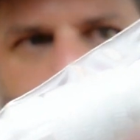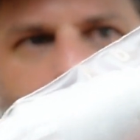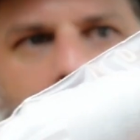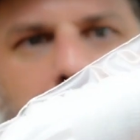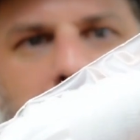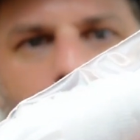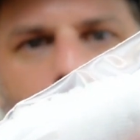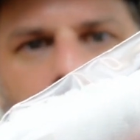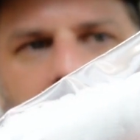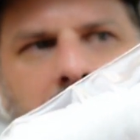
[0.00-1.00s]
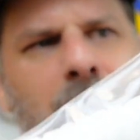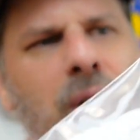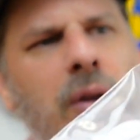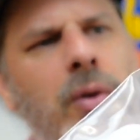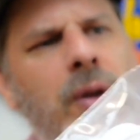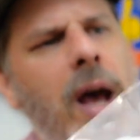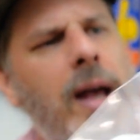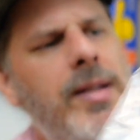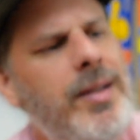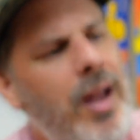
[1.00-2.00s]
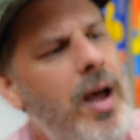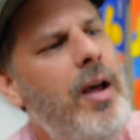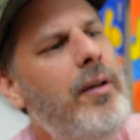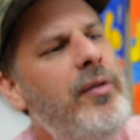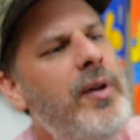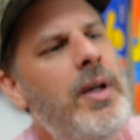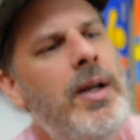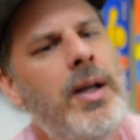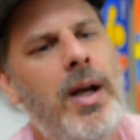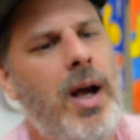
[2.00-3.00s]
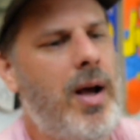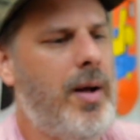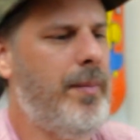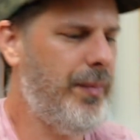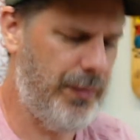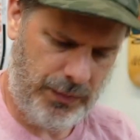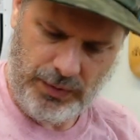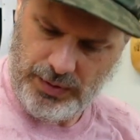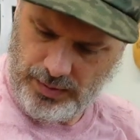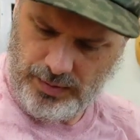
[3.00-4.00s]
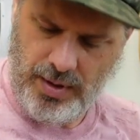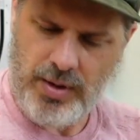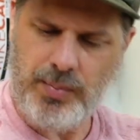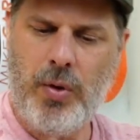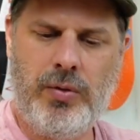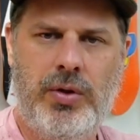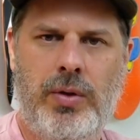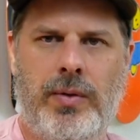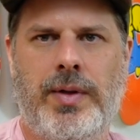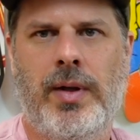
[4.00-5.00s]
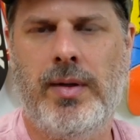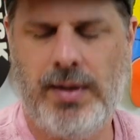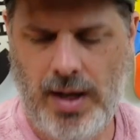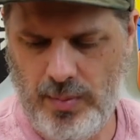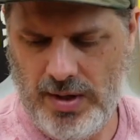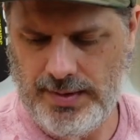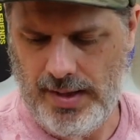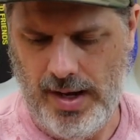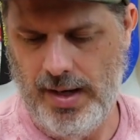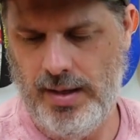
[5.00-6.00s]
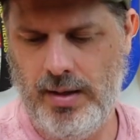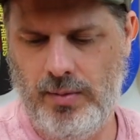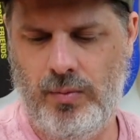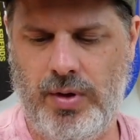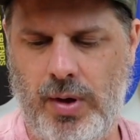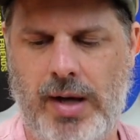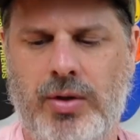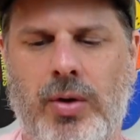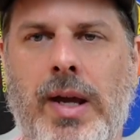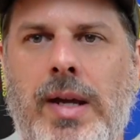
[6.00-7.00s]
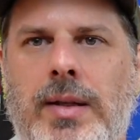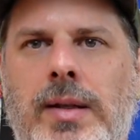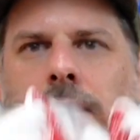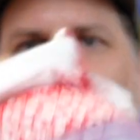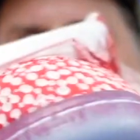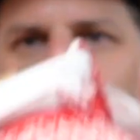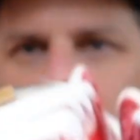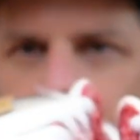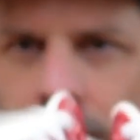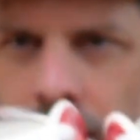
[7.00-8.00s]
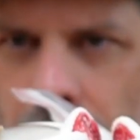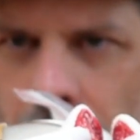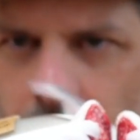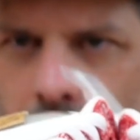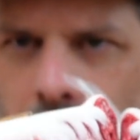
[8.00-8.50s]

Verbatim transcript: we probably don't need, but you guys love. Um, there's both shoes side by side with your extra laces. Uh,